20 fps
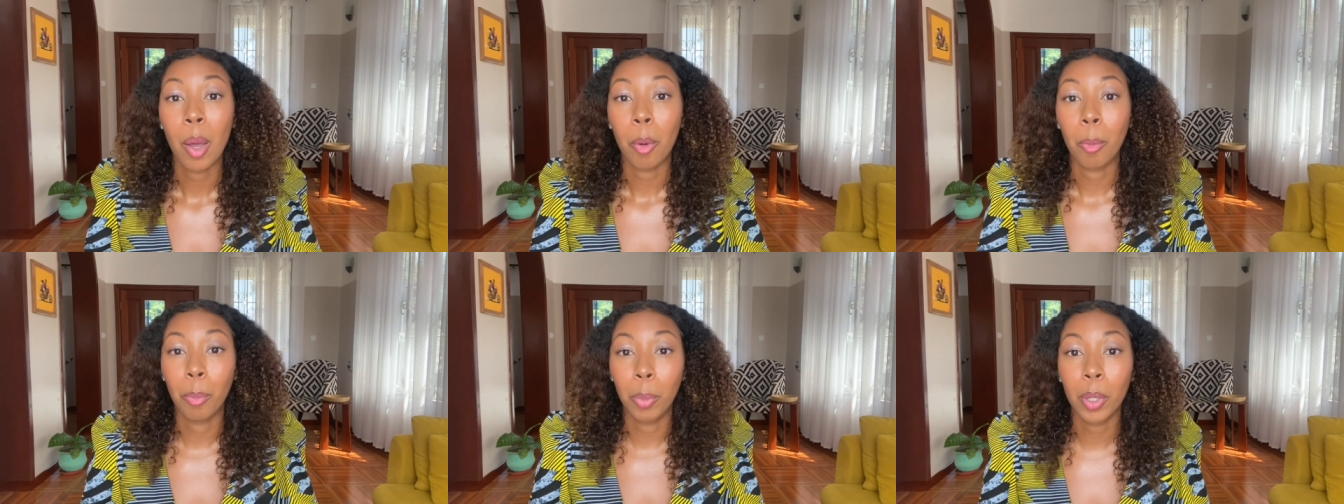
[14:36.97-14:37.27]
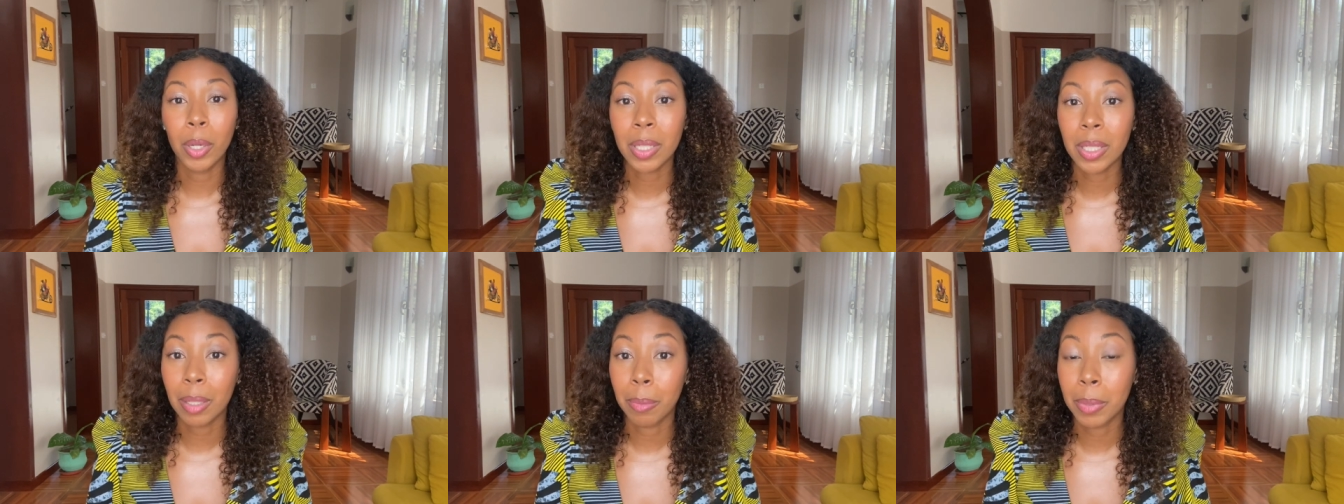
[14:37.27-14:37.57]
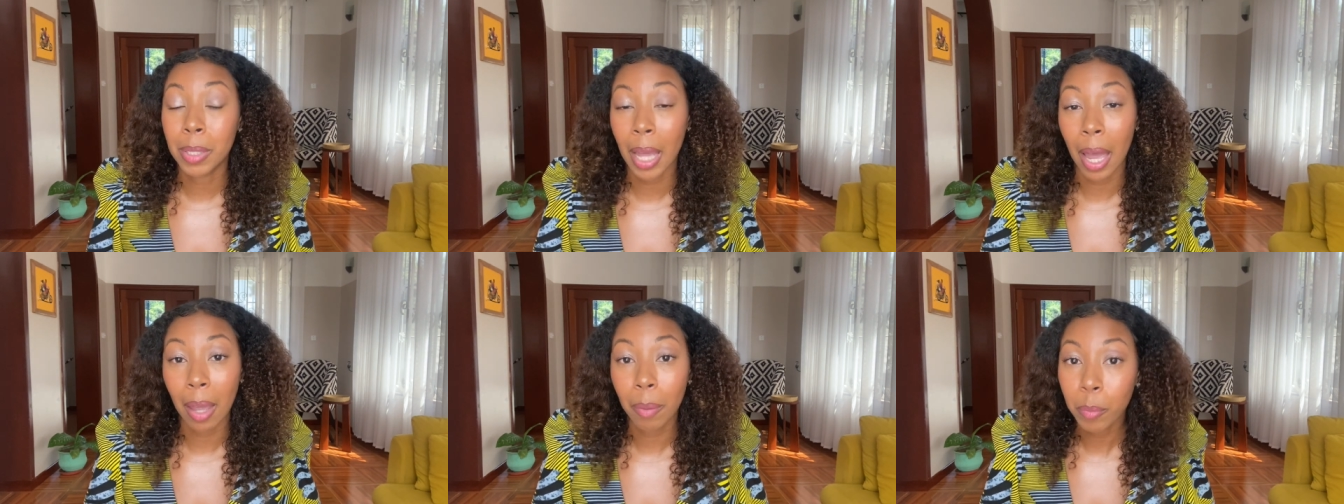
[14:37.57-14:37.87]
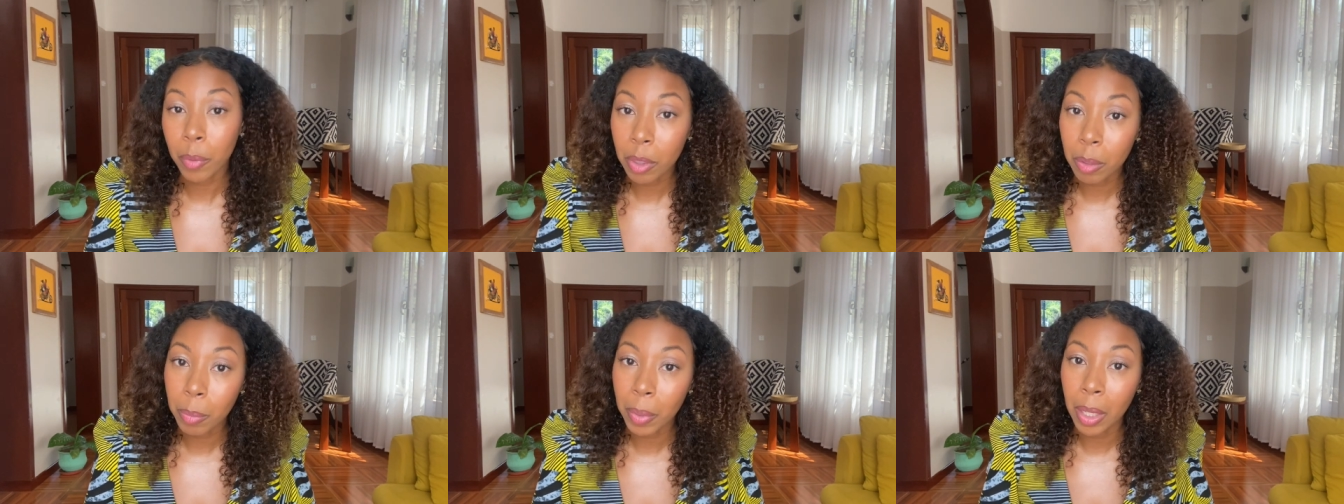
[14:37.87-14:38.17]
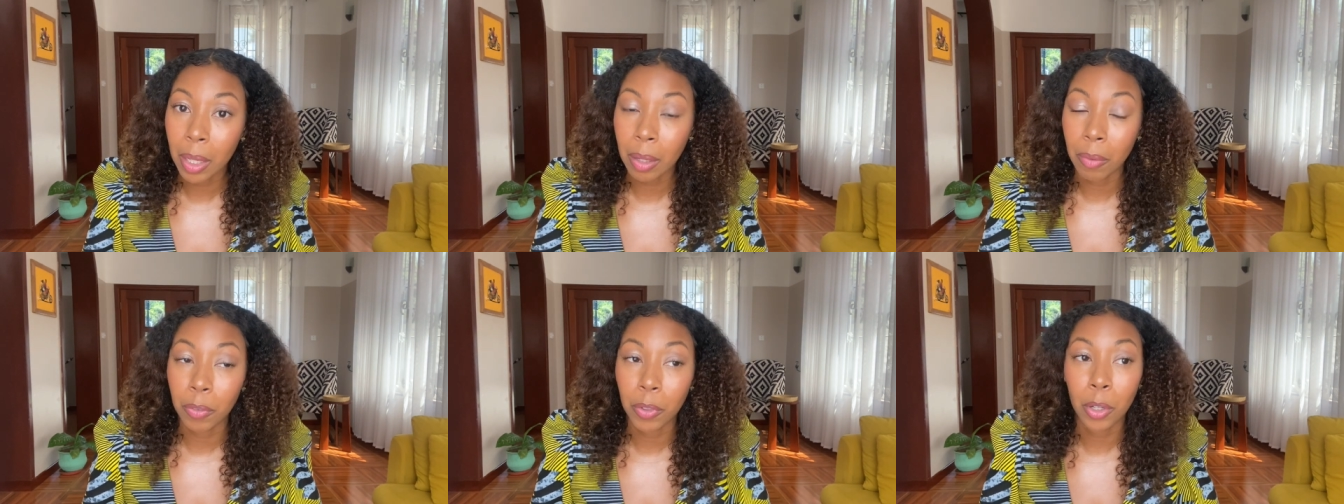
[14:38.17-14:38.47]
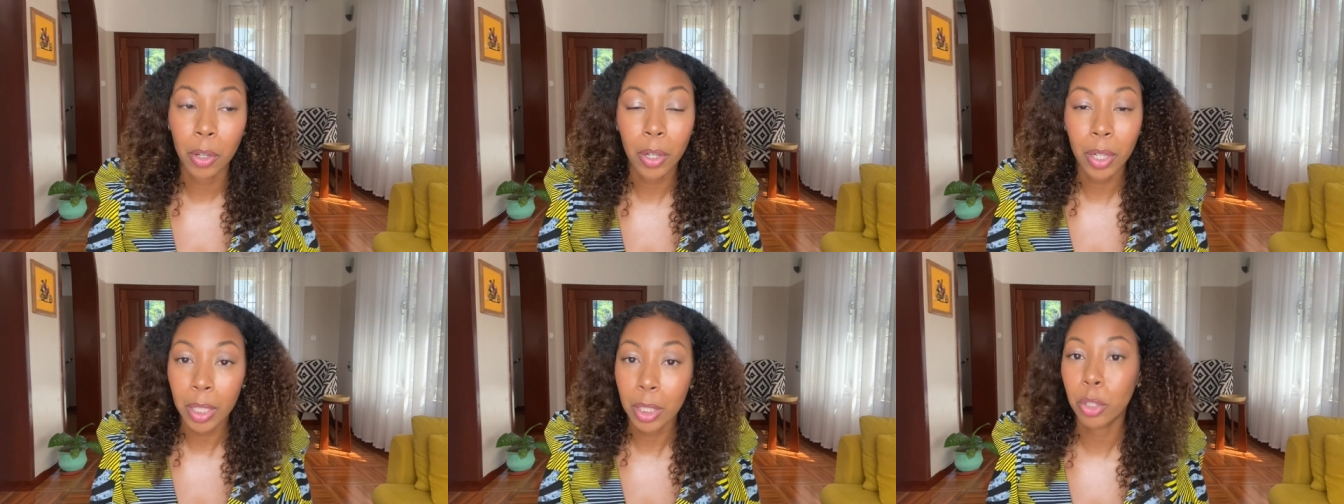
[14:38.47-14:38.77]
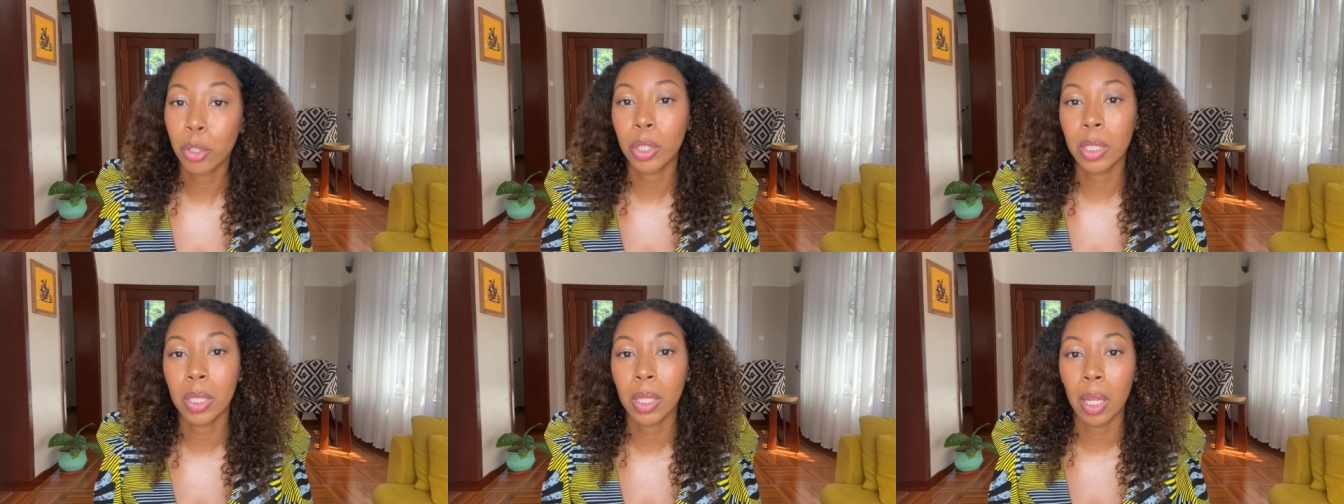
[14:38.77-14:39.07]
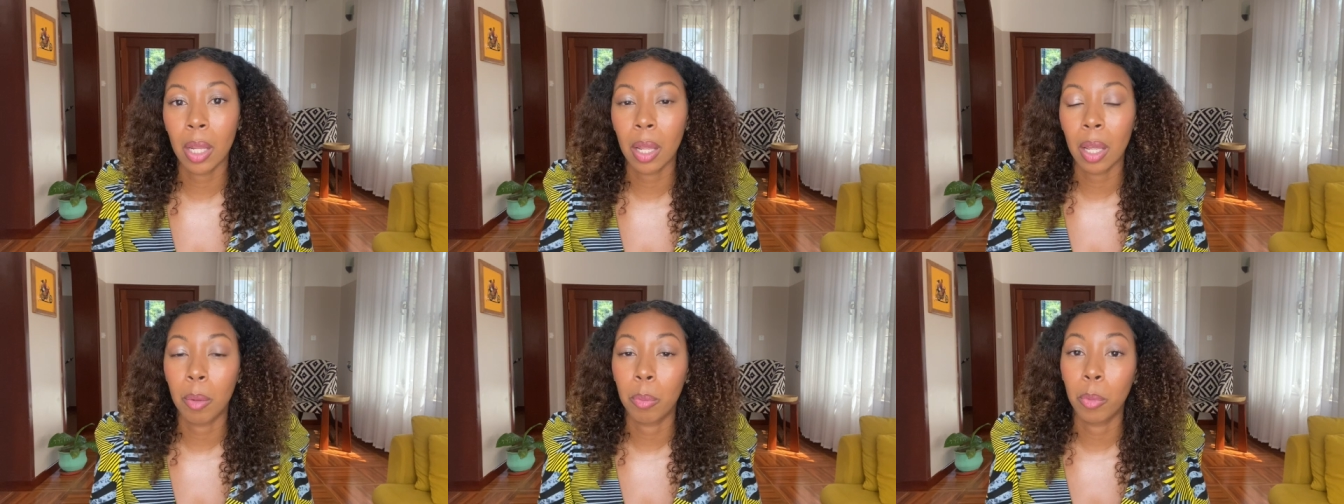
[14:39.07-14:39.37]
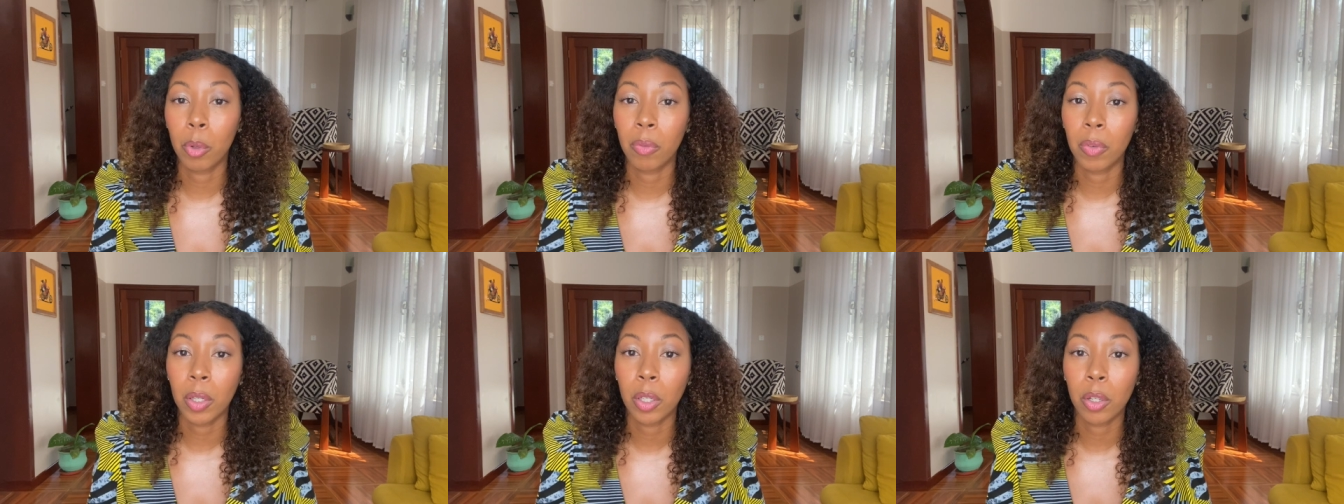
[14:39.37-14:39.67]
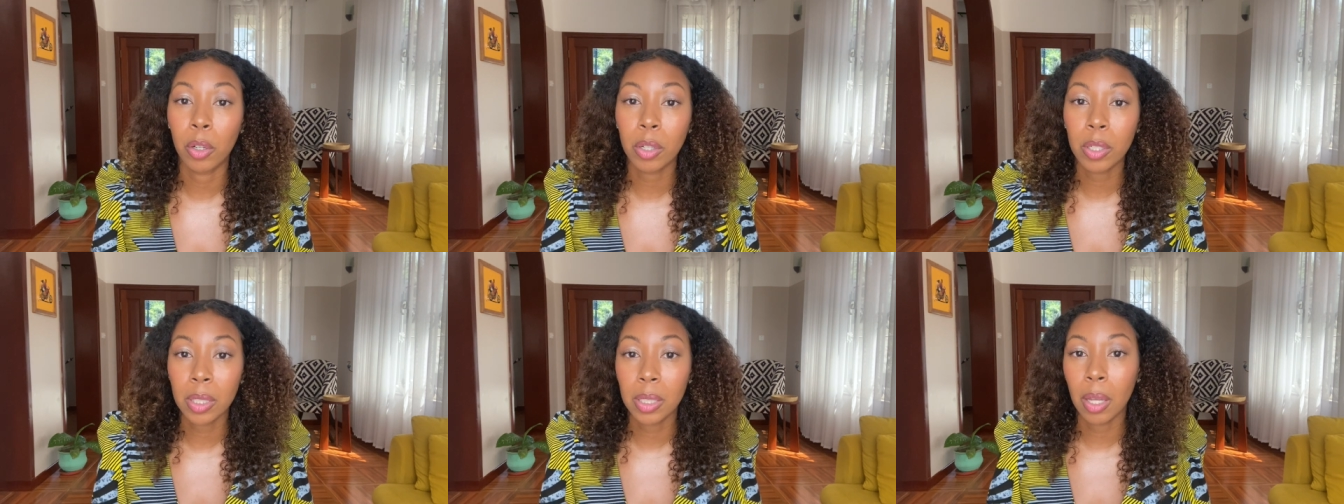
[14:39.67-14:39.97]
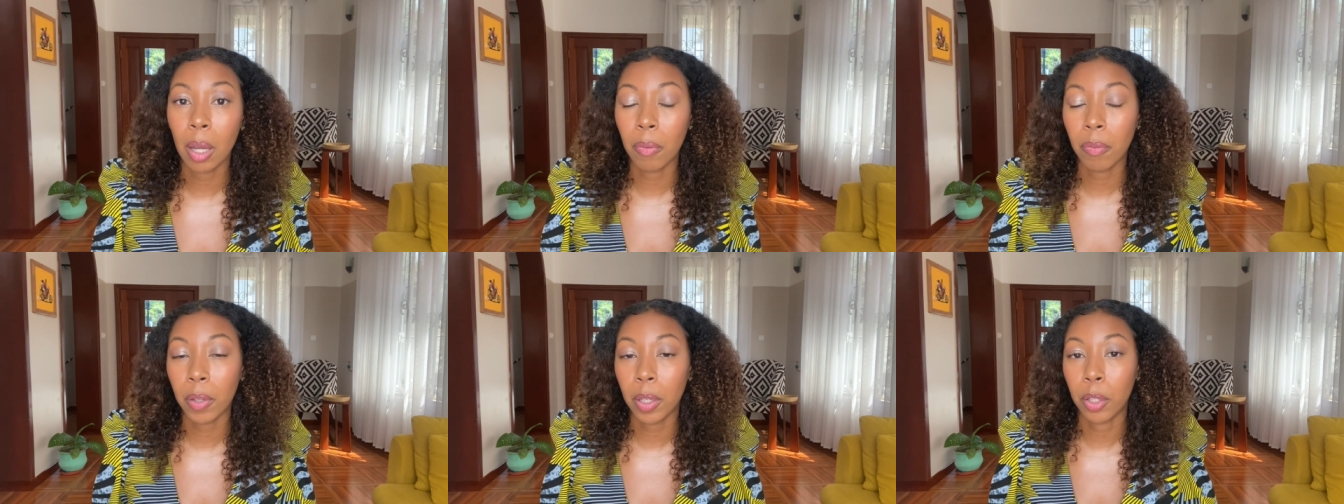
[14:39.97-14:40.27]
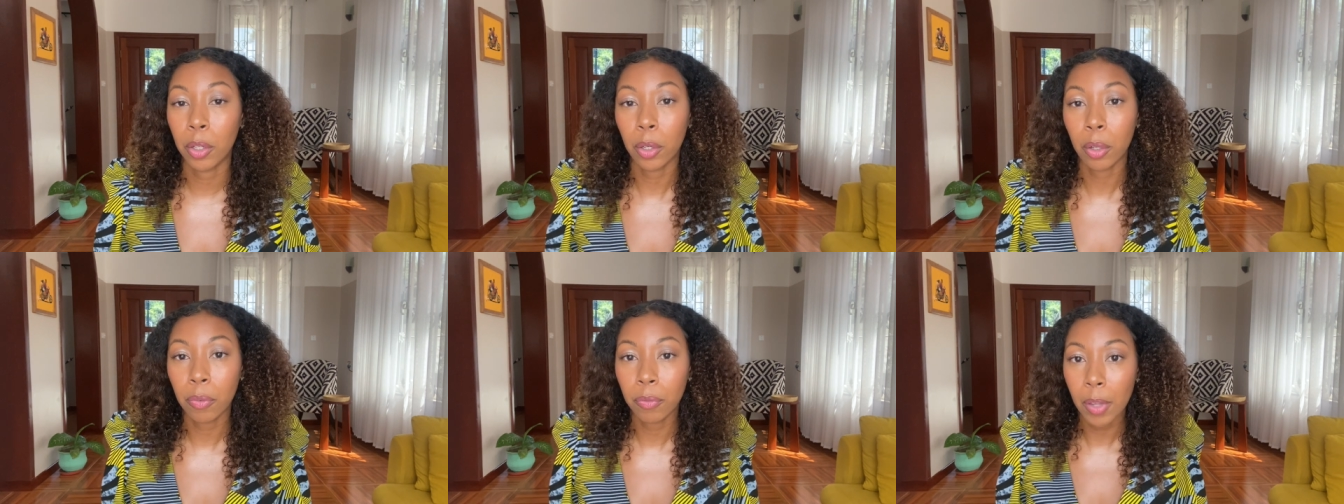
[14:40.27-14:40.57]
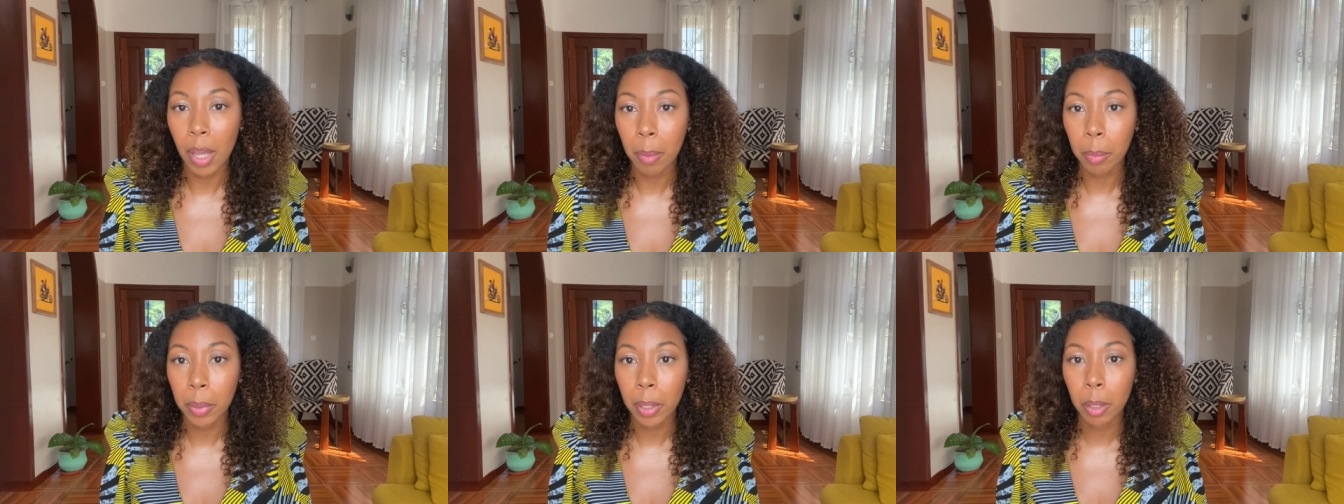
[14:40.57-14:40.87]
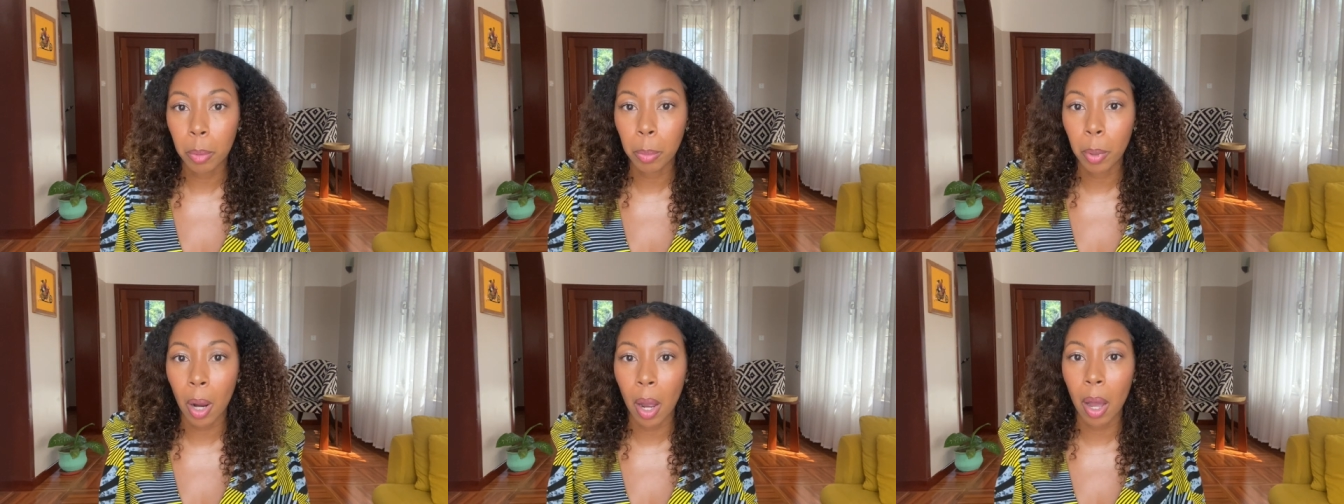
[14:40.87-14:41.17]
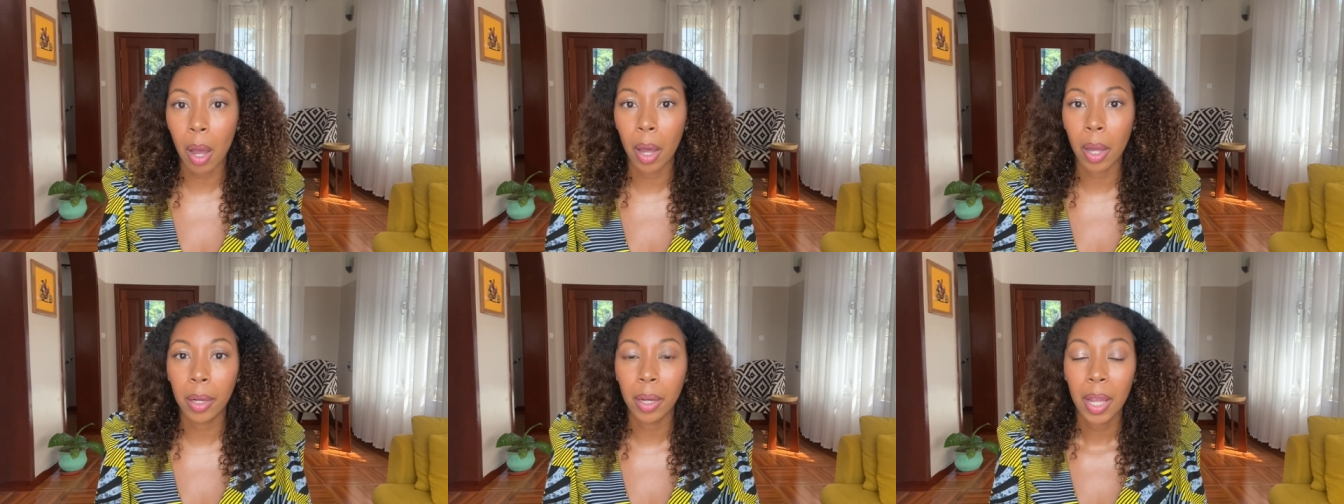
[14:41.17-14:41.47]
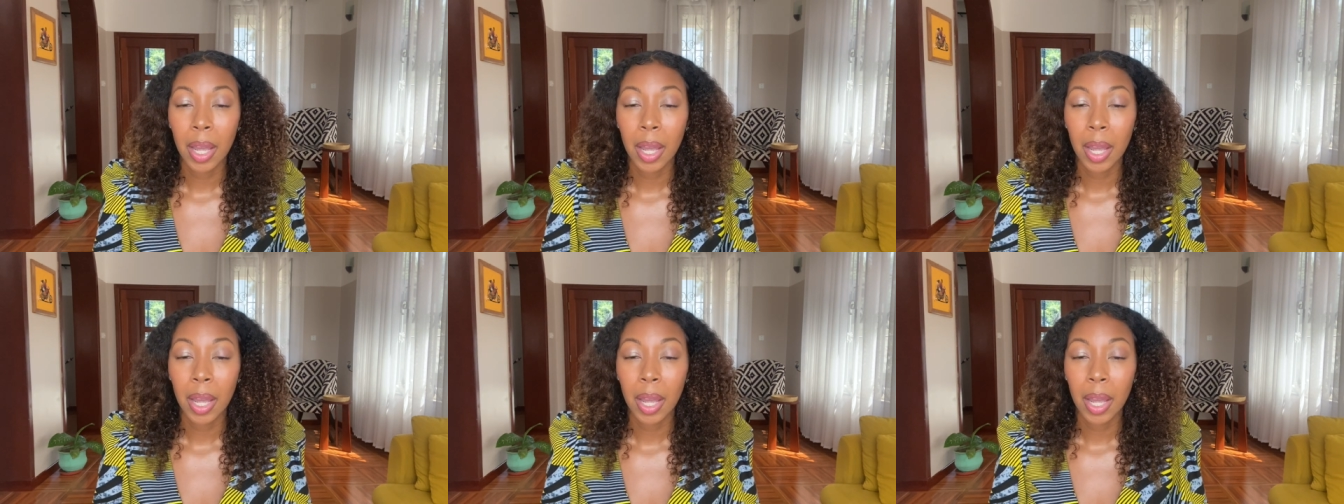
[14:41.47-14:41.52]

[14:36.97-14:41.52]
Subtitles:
Book some time with me if you're interested in moving yourself and your family abroad